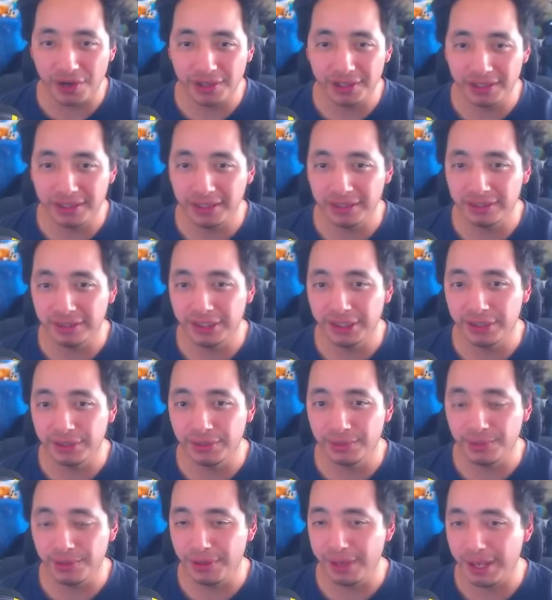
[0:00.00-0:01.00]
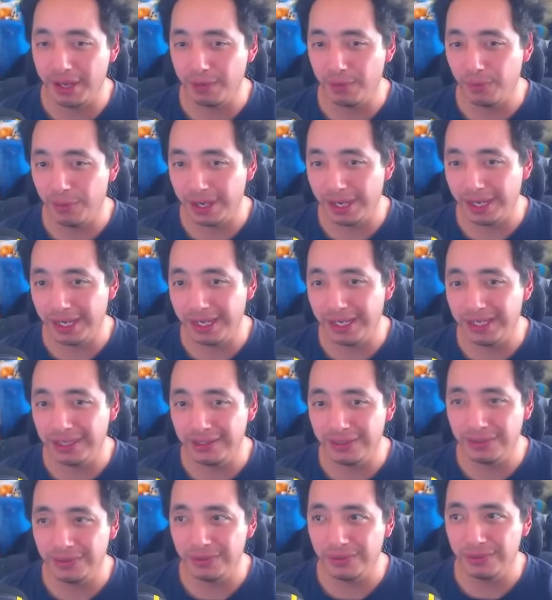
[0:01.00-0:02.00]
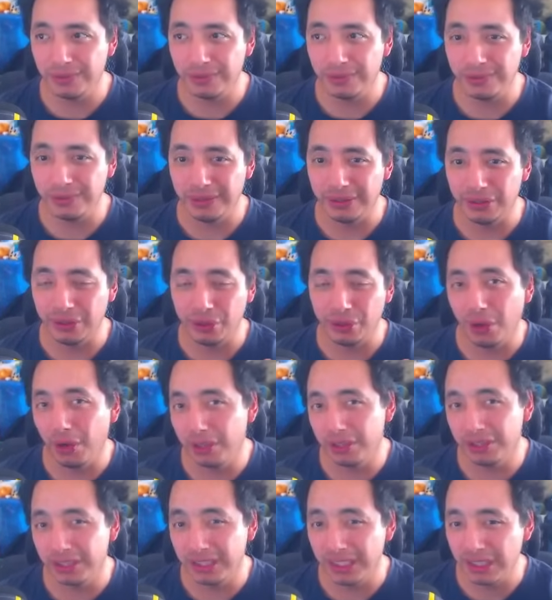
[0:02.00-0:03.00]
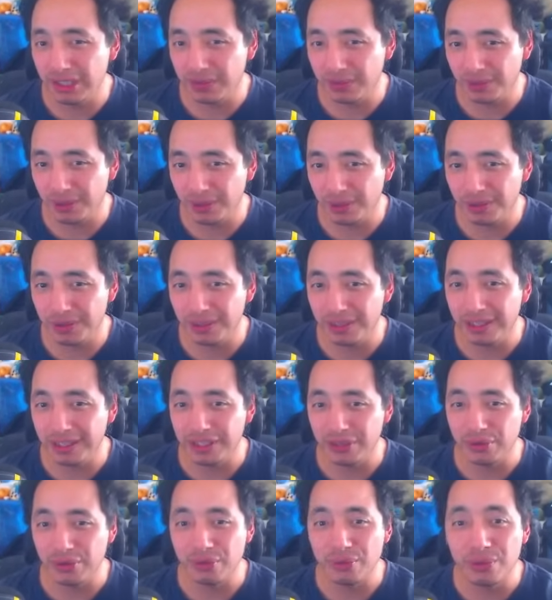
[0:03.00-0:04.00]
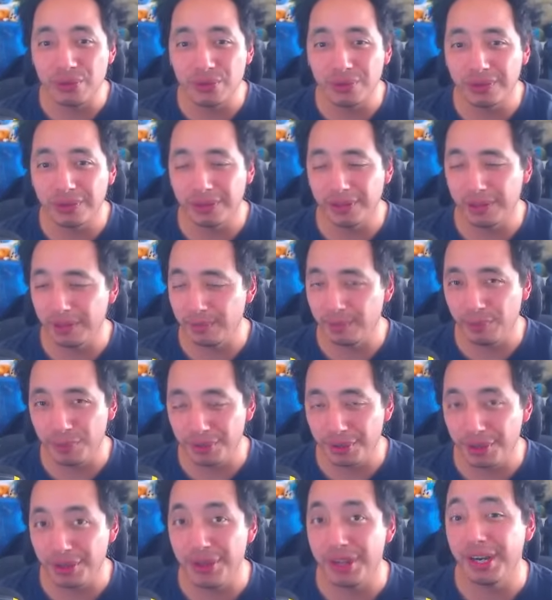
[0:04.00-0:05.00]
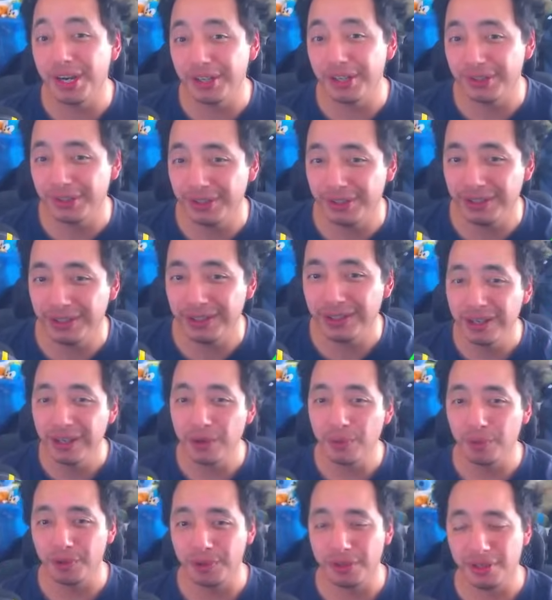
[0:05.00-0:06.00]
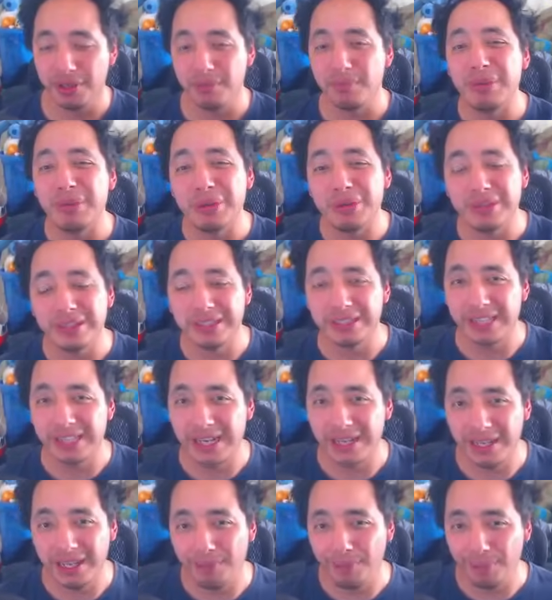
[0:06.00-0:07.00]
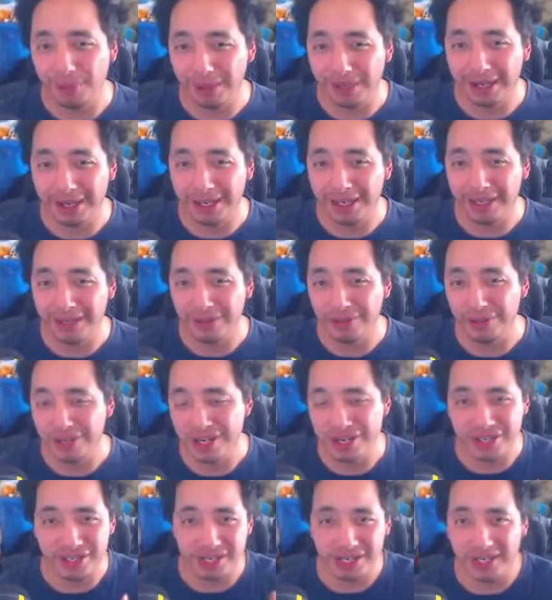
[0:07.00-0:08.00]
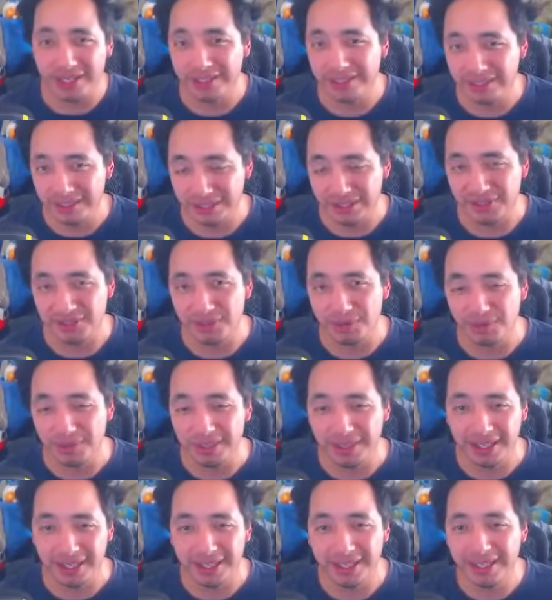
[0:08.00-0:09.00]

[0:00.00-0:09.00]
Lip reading: and then Synchro with that away into Dark Synchro, and then you nuke their board on their turn with an immune satellite play or Genic Synchro play.